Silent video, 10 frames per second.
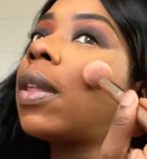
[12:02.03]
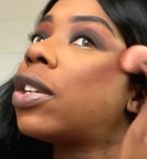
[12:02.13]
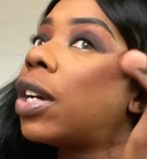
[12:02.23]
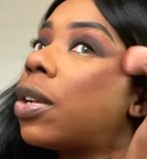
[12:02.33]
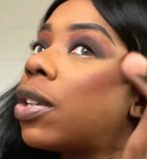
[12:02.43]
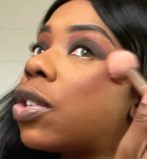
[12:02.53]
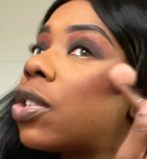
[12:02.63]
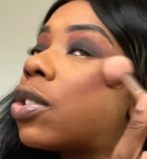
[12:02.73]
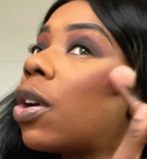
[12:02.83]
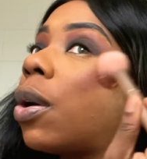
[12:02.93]
shadows are
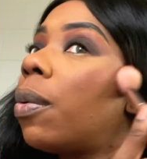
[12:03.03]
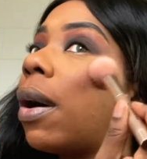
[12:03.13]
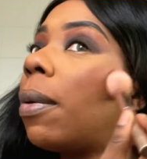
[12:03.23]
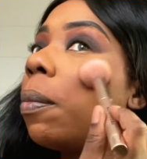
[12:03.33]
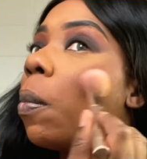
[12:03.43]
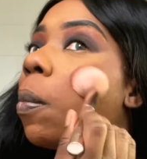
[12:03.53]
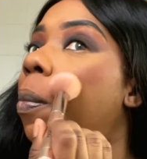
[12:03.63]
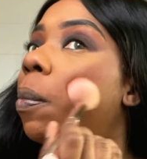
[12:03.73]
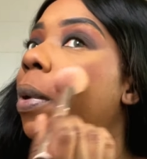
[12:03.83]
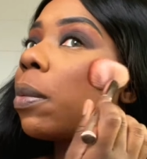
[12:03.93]
just so
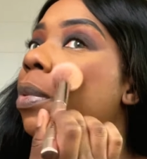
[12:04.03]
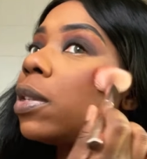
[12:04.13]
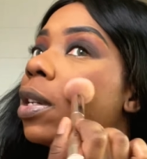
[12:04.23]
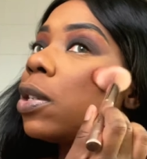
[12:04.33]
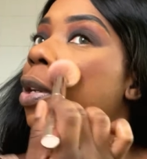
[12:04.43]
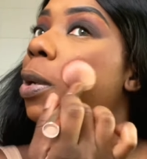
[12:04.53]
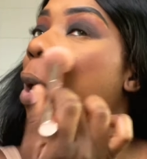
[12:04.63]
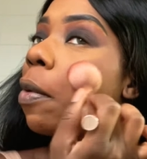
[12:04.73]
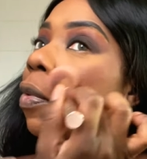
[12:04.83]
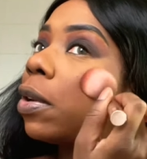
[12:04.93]
pigmented, so you don't
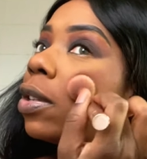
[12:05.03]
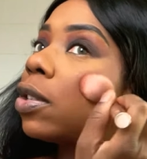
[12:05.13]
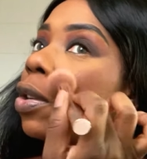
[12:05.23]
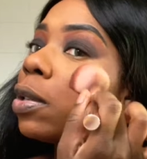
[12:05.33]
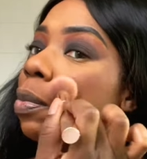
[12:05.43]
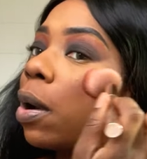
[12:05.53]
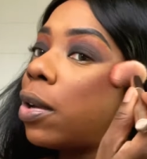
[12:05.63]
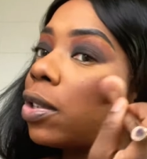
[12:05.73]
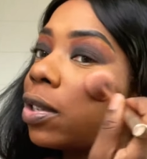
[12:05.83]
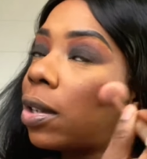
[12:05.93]
even need to use
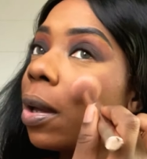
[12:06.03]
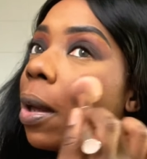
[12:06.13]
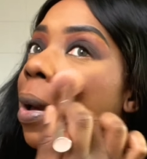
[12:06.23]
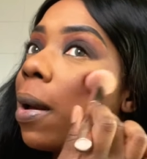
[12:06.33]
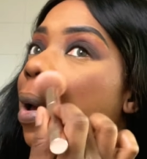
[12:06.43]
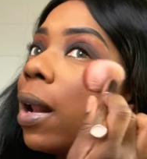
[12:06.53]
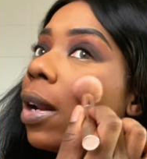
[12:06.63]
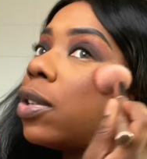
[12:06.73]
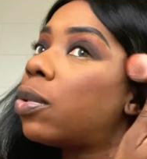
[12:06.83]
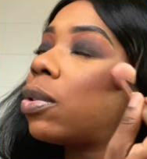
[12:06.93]
much. A
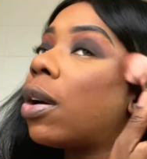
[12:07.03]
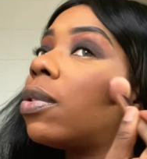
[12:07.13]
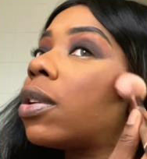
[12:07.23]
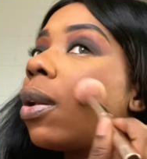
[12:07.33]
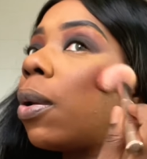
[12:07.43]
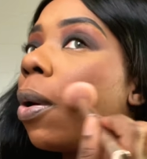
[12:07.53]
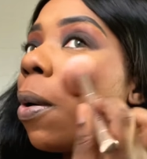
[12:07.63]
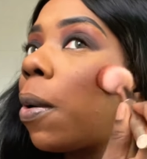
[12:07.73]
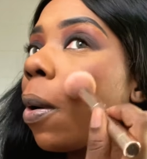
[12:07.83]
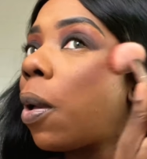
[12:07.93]
little goes a
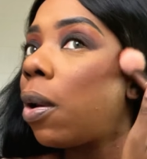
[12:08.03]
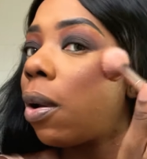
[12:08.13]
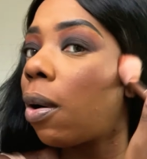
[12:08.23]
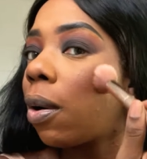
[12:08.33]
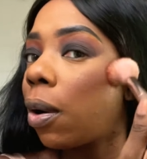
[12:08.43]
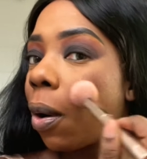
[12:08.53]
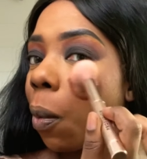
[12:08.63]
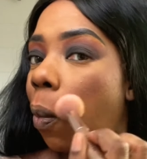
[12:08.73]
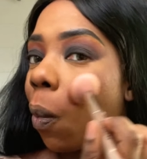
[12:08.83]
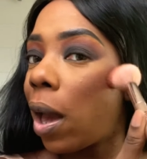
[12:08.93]
long, long
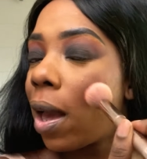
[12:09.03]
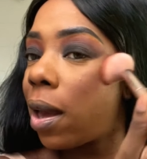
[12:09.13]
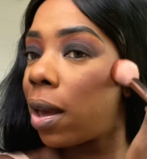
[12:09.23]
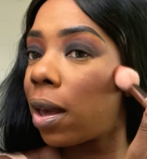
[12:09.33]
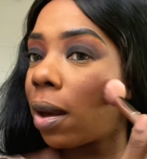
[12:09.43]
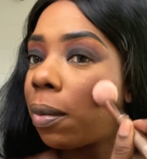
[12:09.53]
way.